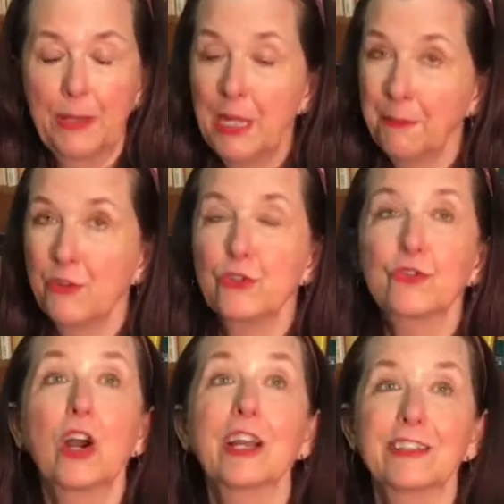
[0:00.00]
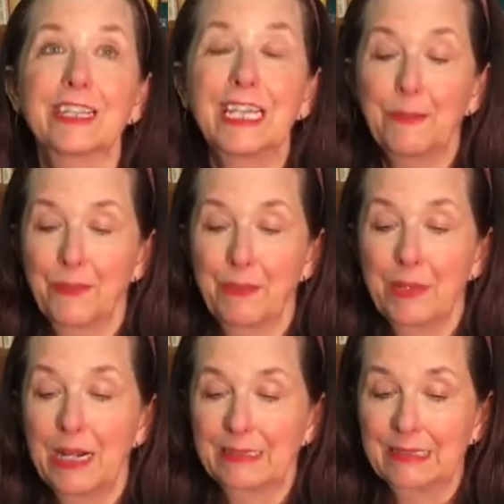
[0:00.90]
but you've got to keep them
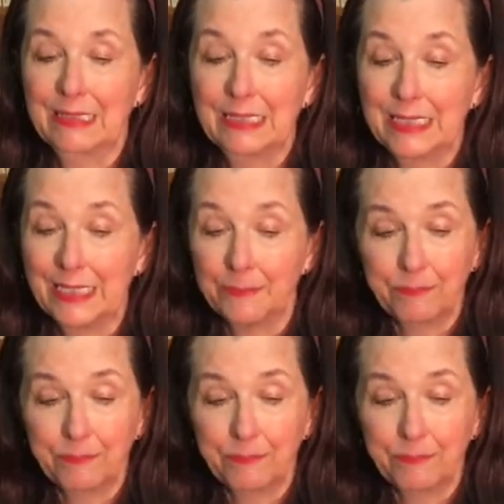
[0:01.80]
nice and clean,